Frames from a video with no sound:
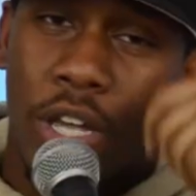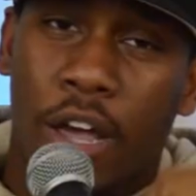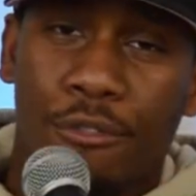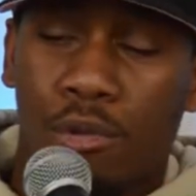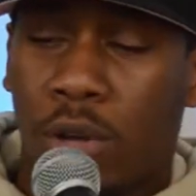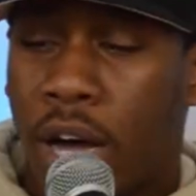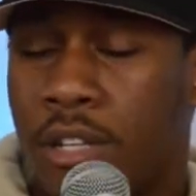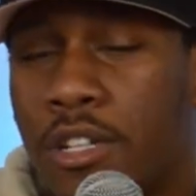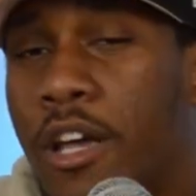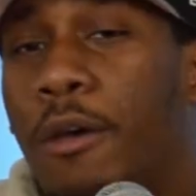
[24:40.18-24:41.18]
can for you
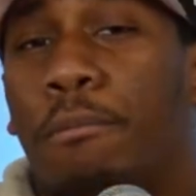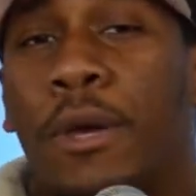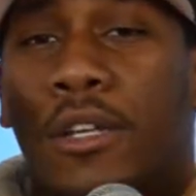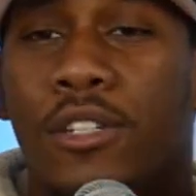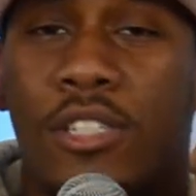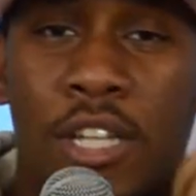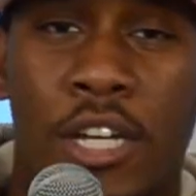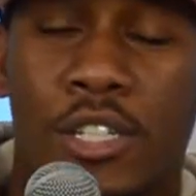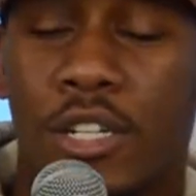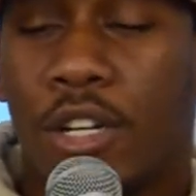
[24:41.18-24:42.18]
guys. Making the
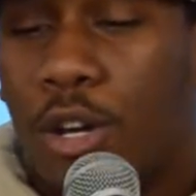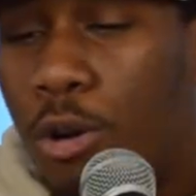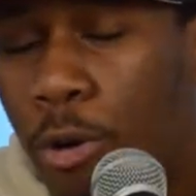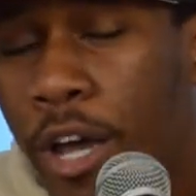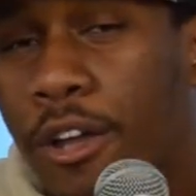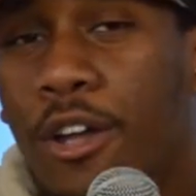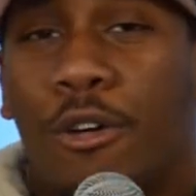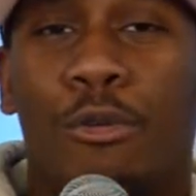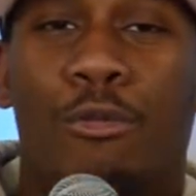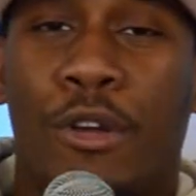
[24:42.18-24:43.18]
season great.
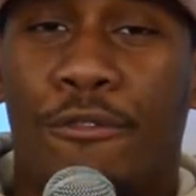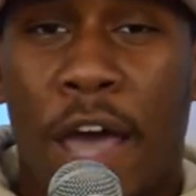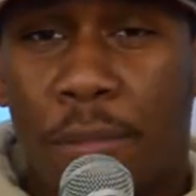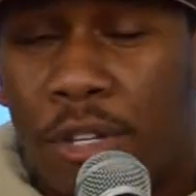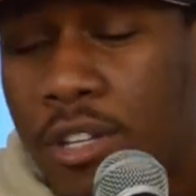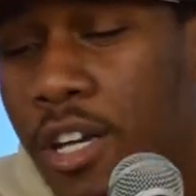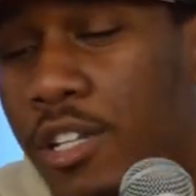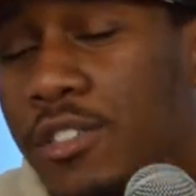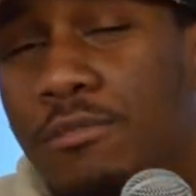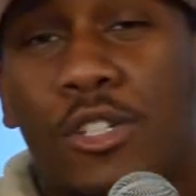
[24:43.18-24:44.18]
We revamping
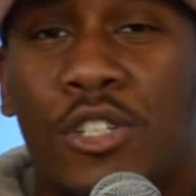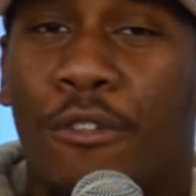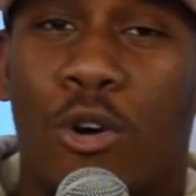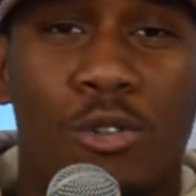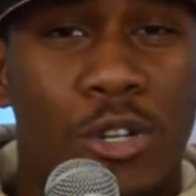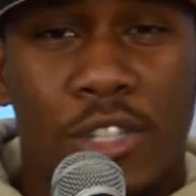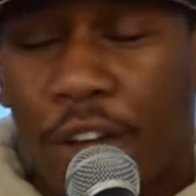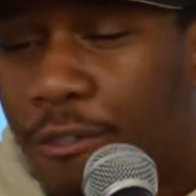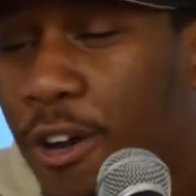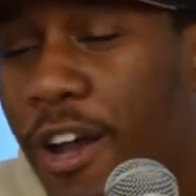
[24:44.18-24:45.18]
things. Stuff going to look
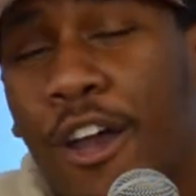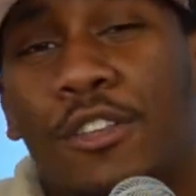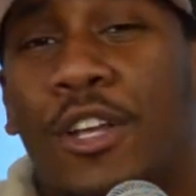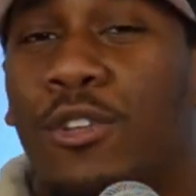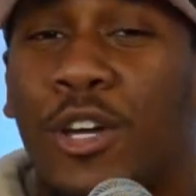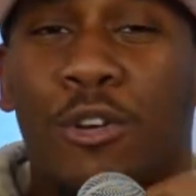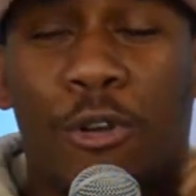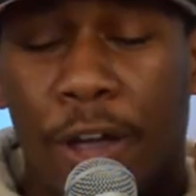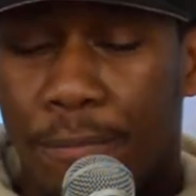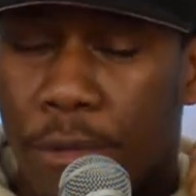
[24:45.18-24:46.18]
different. Everything
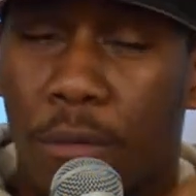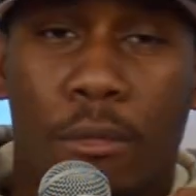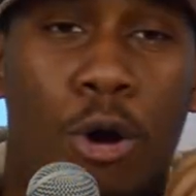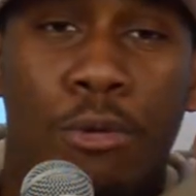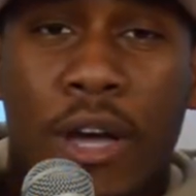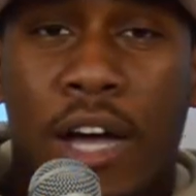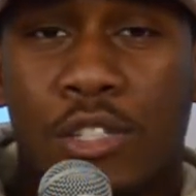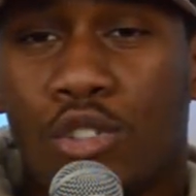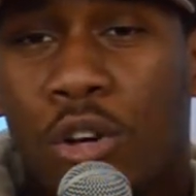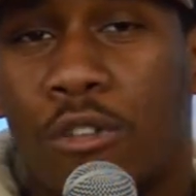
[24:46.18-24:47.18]
looking great. I hope you
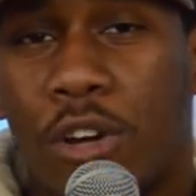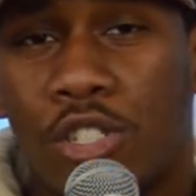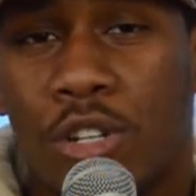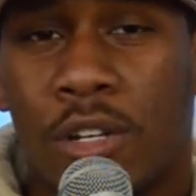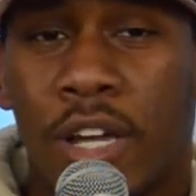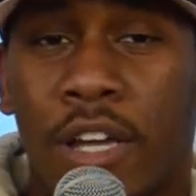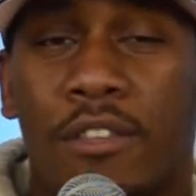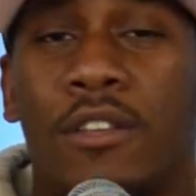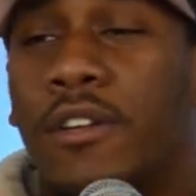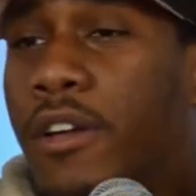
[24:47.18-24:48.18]
guys enjoy the rest of y'all
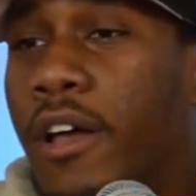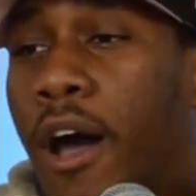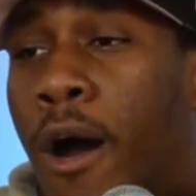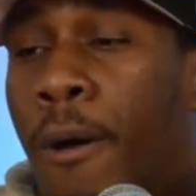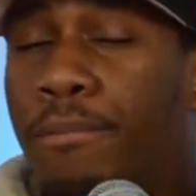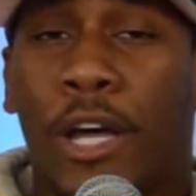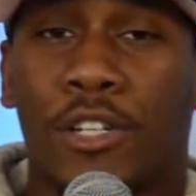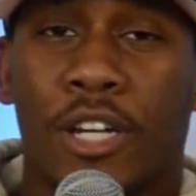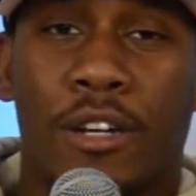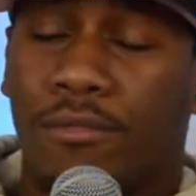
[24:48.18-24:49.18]
night.
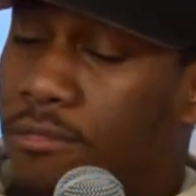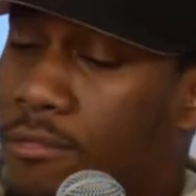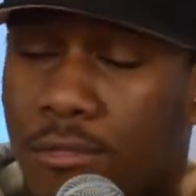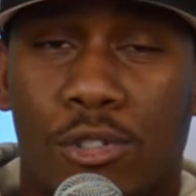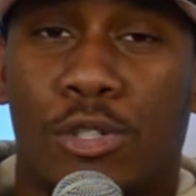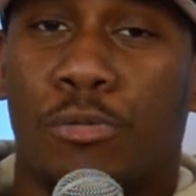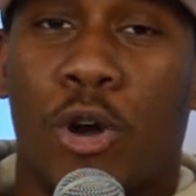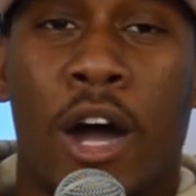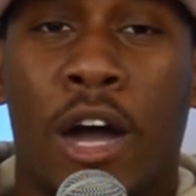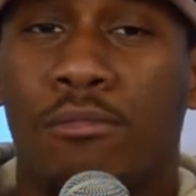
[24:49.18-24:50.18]
Like I said,
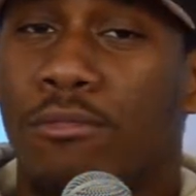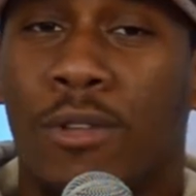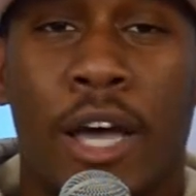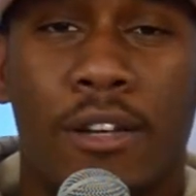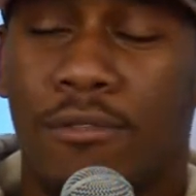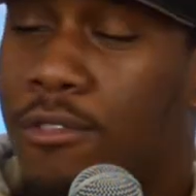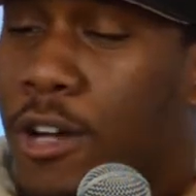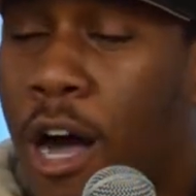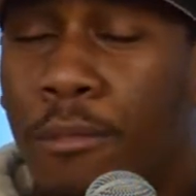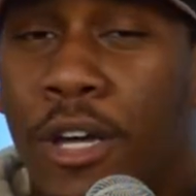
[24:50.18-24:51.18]
subscribe, like,
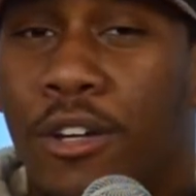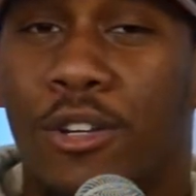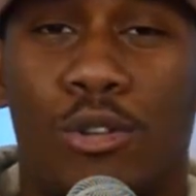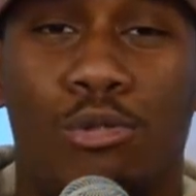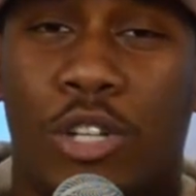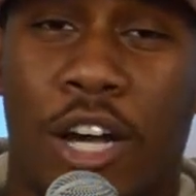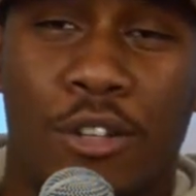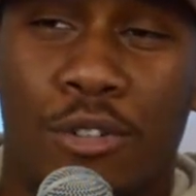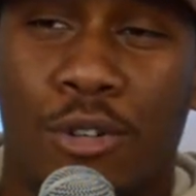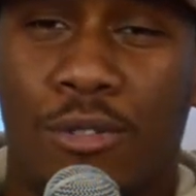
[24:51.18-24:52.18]
comment, do what you
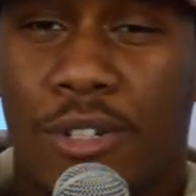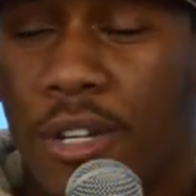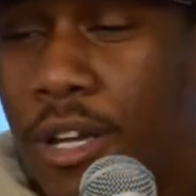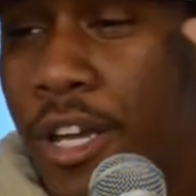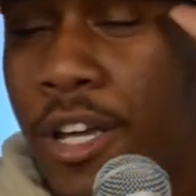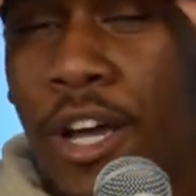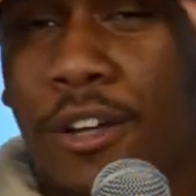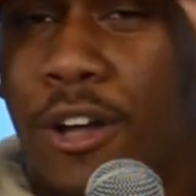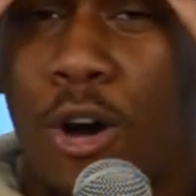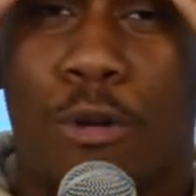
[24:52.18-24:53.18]
got to do. And
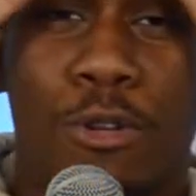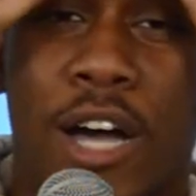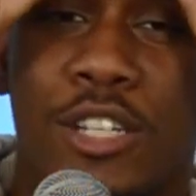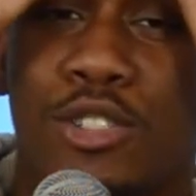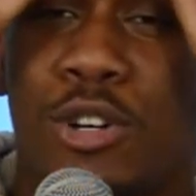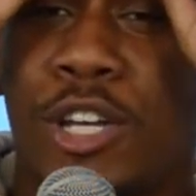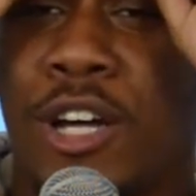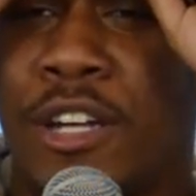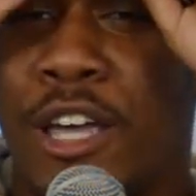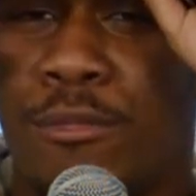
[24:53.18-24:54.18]
yeah, I hope you guys enjoy
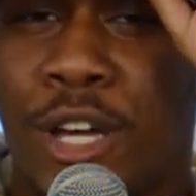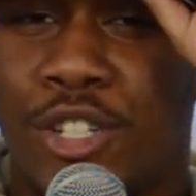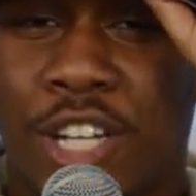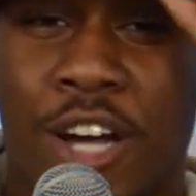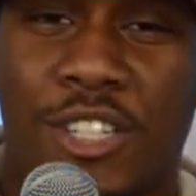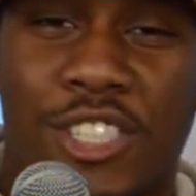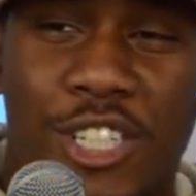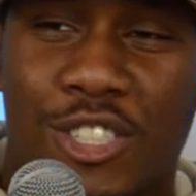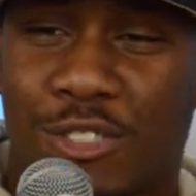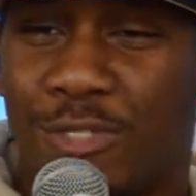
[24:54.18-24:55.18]
y'all night, man. Shout out to
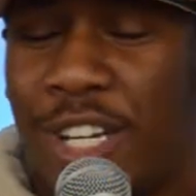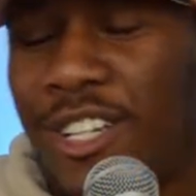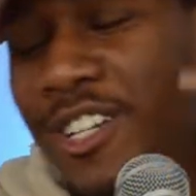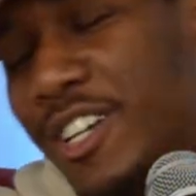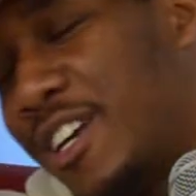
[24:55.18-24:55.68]
Sixers, man.